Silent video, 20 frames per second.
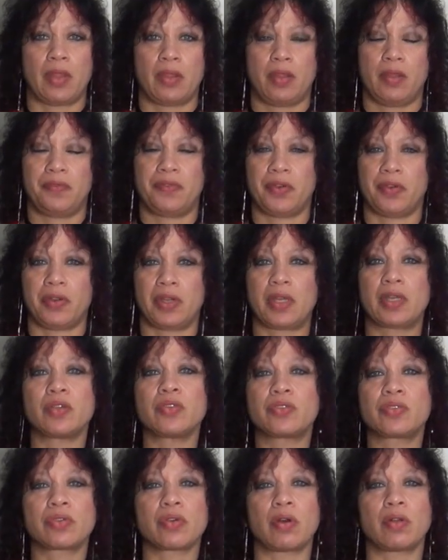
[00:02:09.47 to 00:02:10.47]
They're very
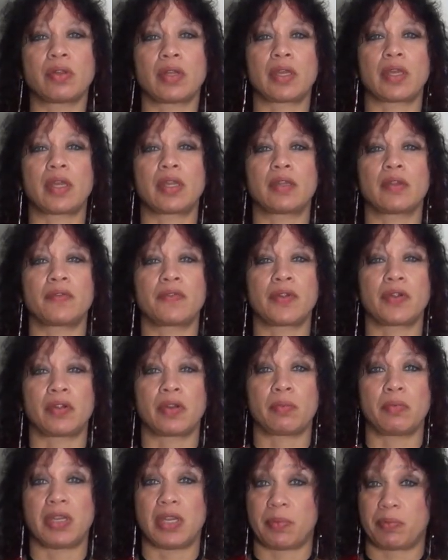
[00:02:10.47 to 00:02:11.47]
controlling, and they're
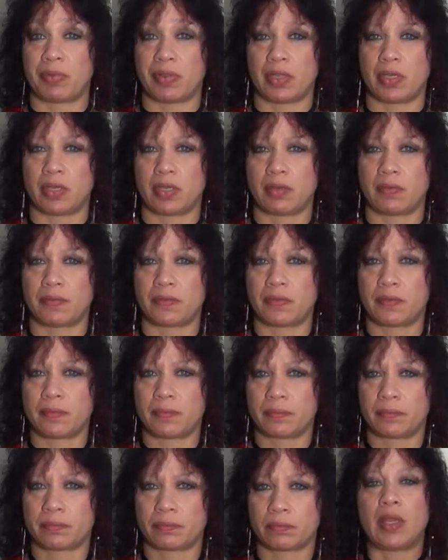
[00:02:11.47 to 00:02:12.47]
very manipulative.
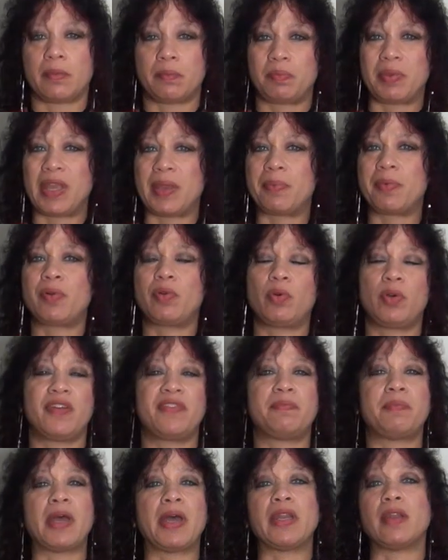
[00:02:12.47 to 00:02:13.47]
People who
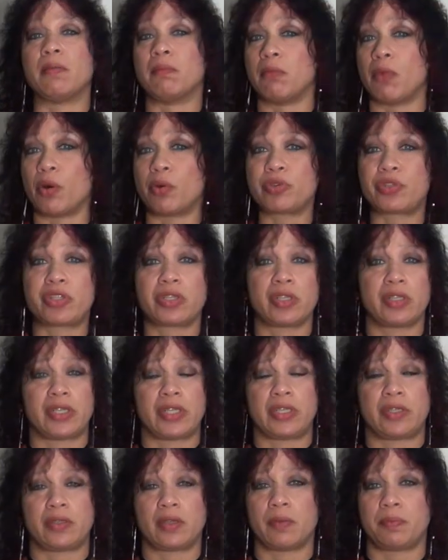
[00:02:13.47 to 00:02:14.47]
have been
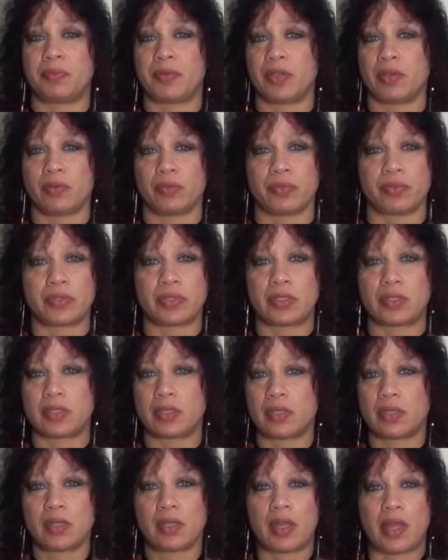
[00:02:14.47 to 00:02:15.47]
emotionally abused,
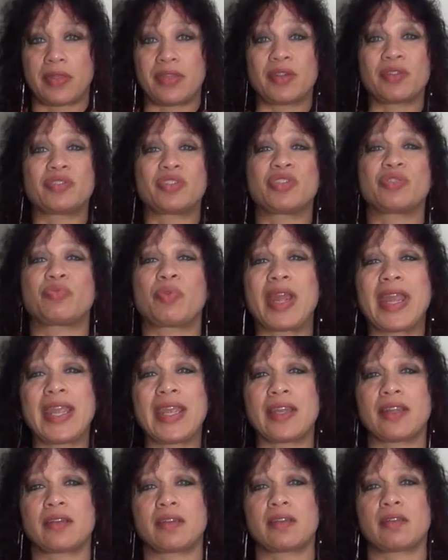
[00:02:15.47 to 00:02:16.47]
they're
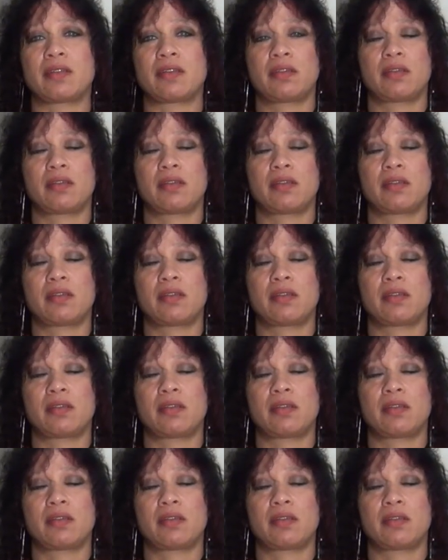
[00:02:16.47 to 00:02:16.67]
drained.